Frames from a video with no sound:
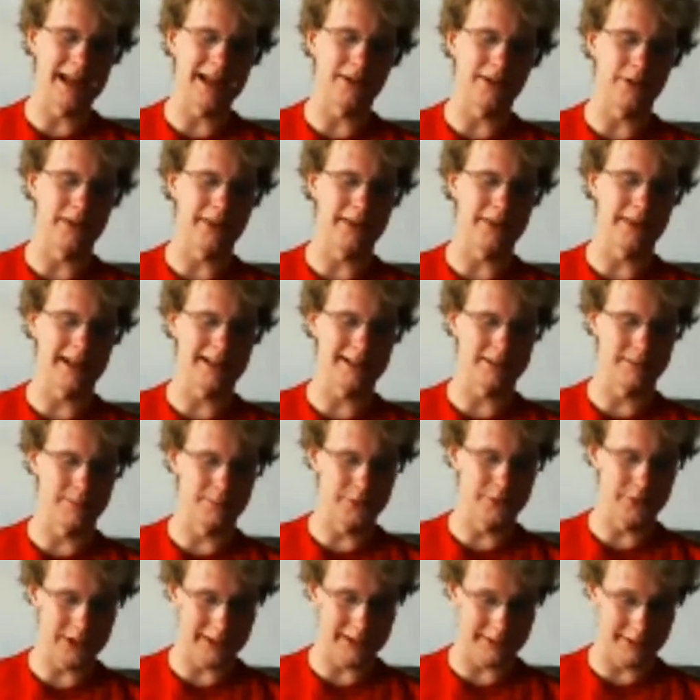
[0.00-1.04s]
I don't think that's
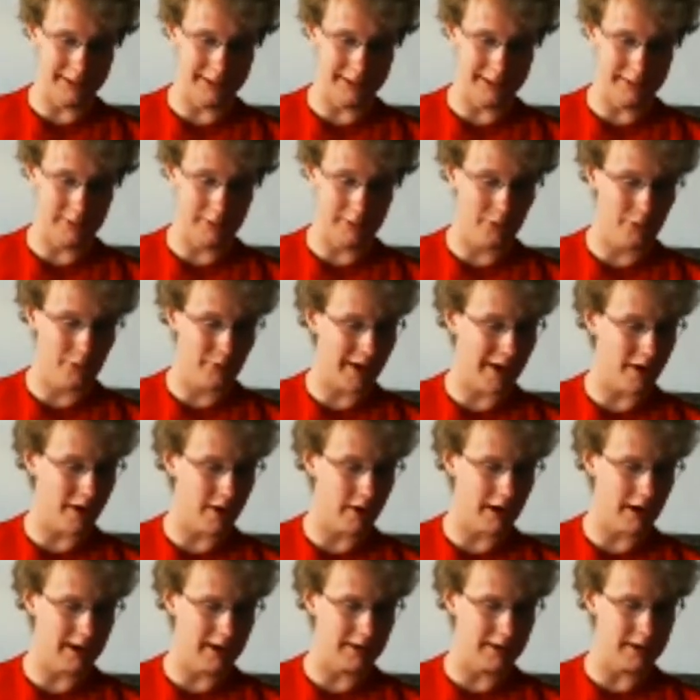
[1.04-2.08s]
completely
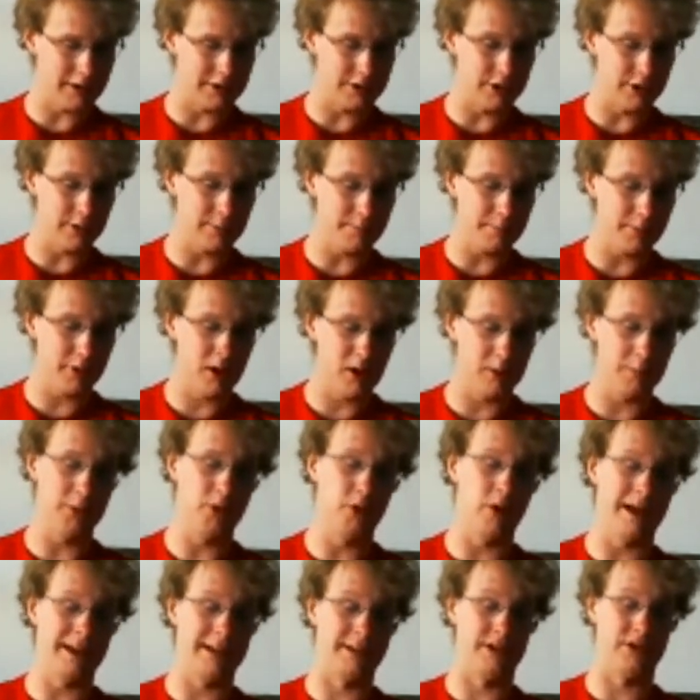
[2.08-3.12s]
fair. Uh, a uh, Dirt Perp,
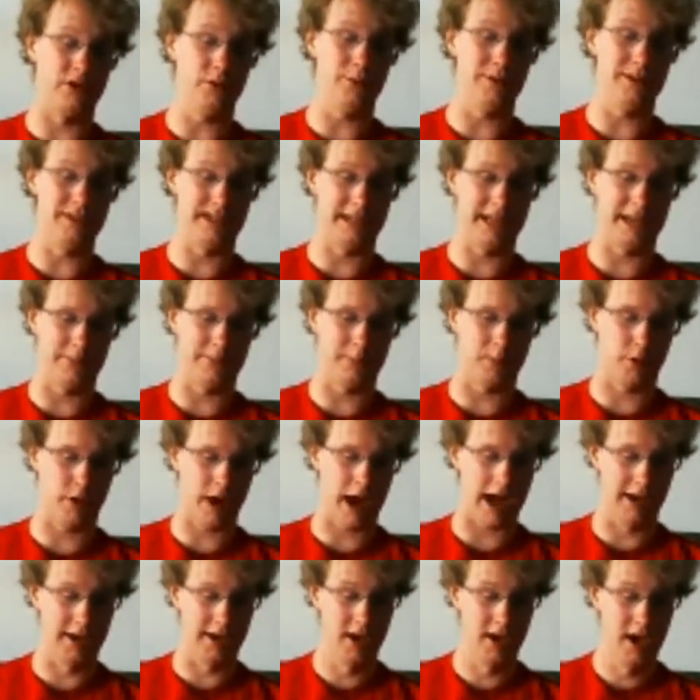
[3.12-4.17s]
who I assume is Dave
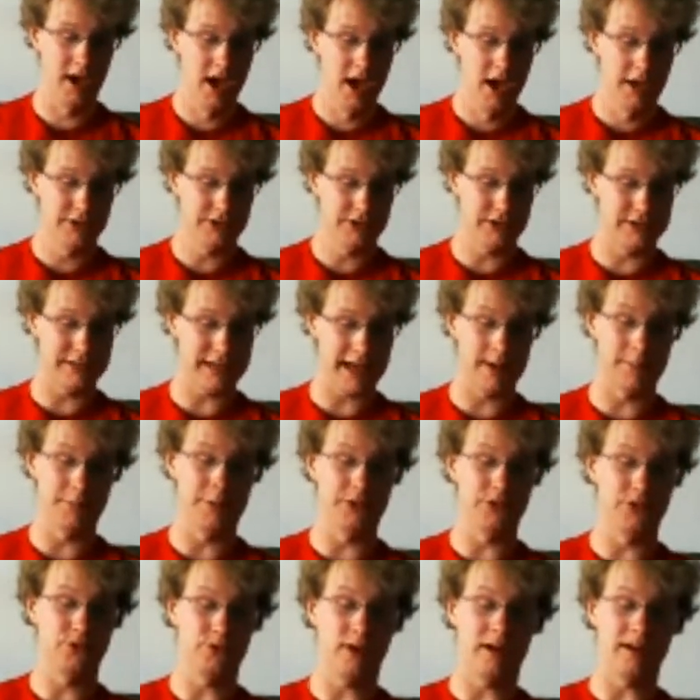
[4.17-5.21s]
Parrack, says
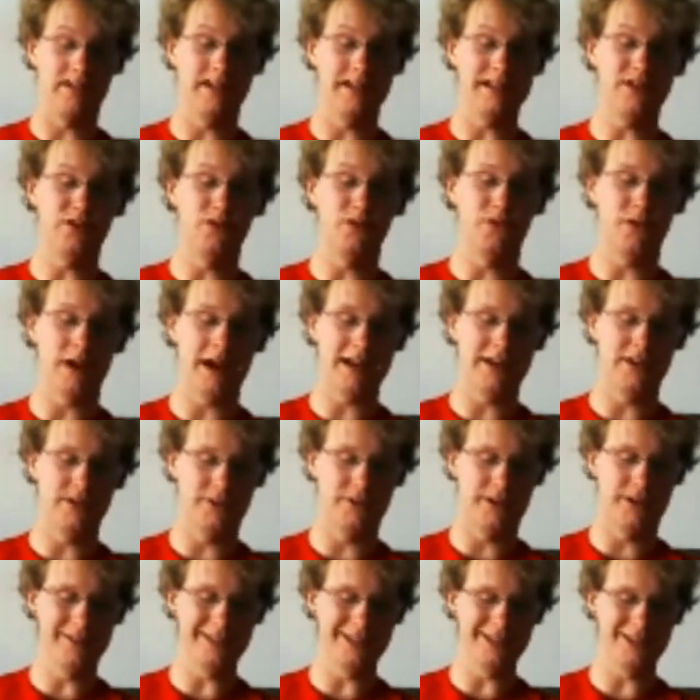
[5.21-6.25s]
Apple's struggling to find new
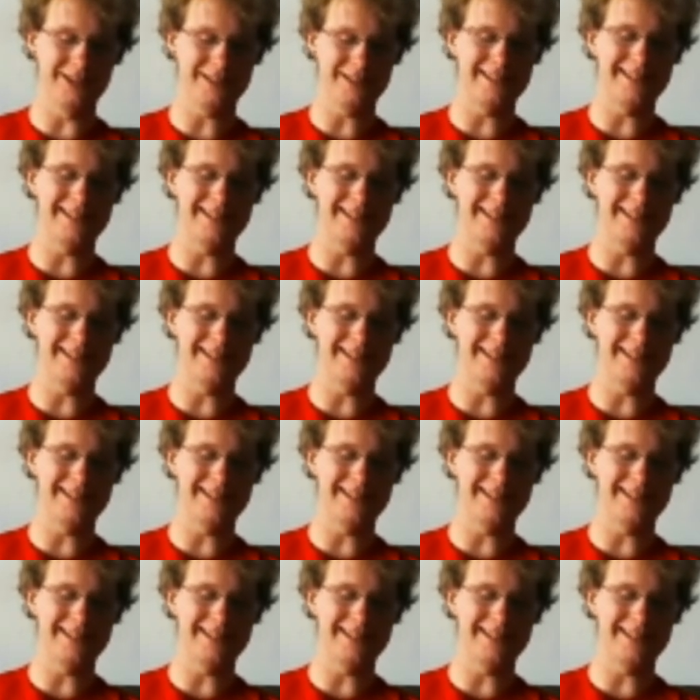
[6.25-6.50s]
users.